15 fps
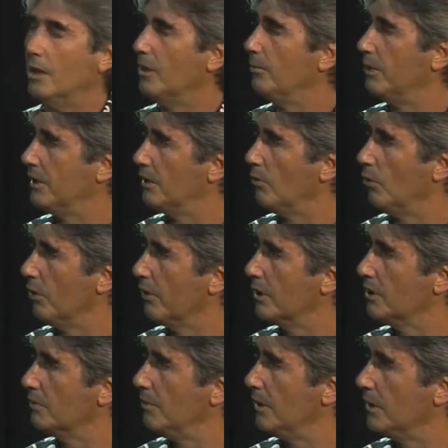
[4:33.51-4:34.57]
but the work
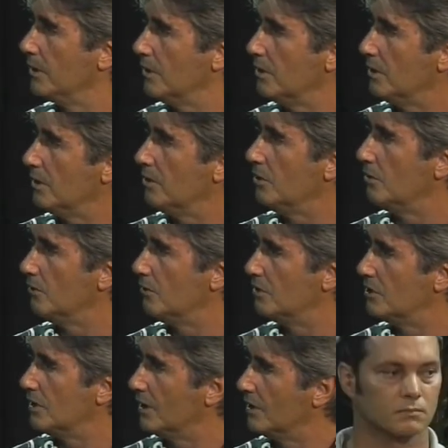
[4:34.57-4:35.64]
has been continued
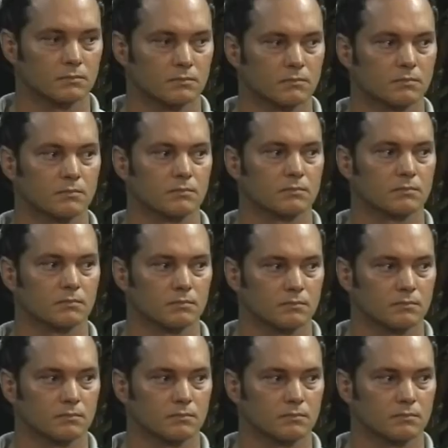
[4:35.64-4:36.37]
since, and